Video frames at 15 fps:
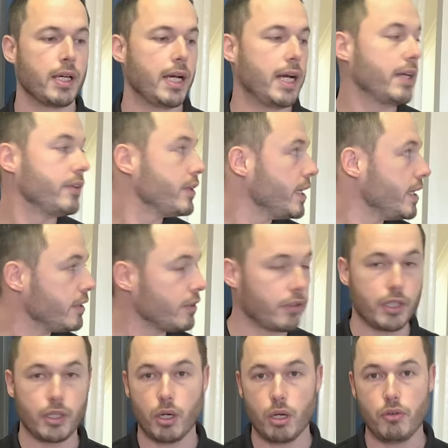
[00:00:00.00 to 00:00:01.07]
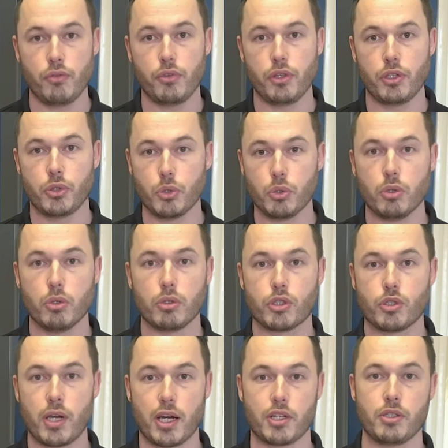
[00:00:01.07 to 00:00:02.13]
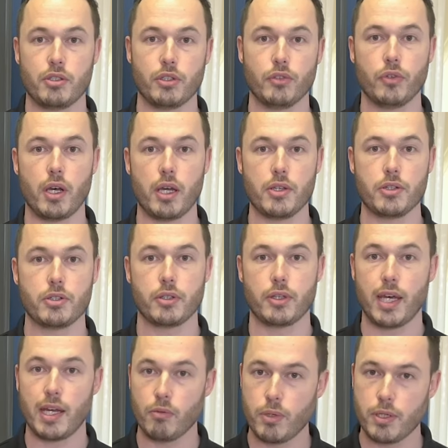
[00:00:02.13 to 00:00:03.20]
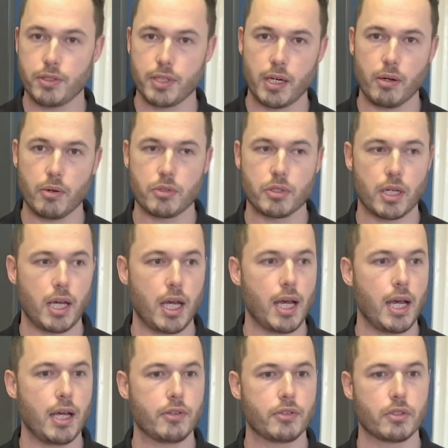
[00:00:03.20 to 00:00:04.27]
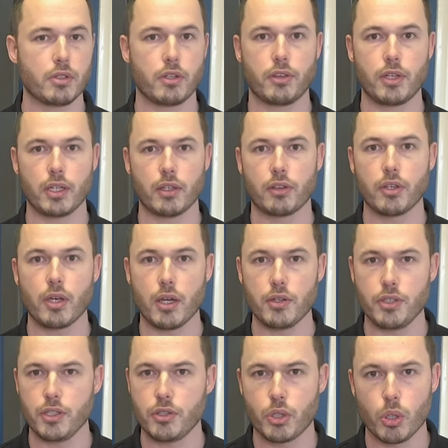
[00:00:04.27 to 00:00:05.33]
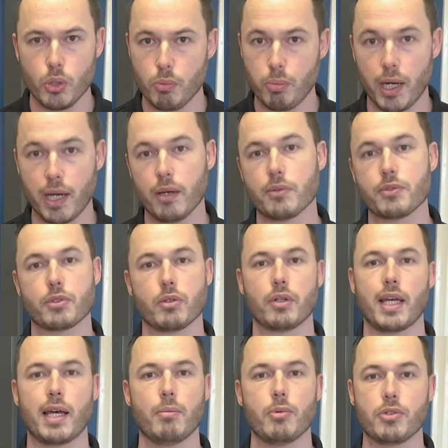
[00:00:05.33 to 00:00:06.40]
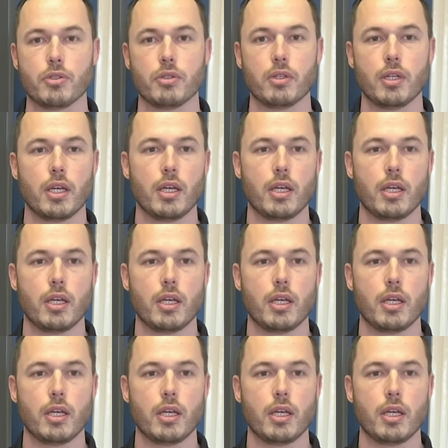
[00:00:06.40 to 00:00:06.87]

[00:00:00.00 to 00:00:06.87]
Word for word: And then the over-the-door traction device, that retails at, I think, thirty-two pounds on Amazon.